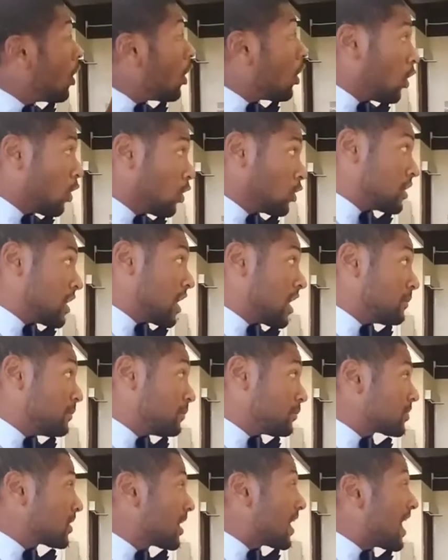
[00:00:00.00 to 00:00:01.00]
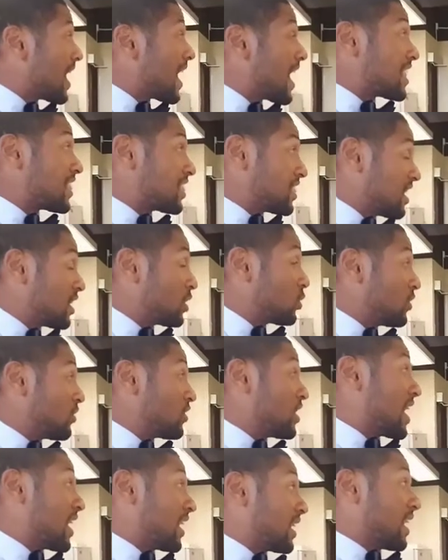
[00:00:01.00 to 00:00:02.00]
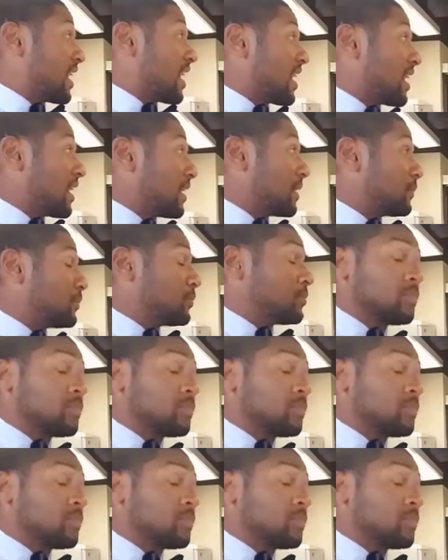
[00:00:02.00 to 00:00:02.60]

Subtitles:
Hold up, I think we've got a guy.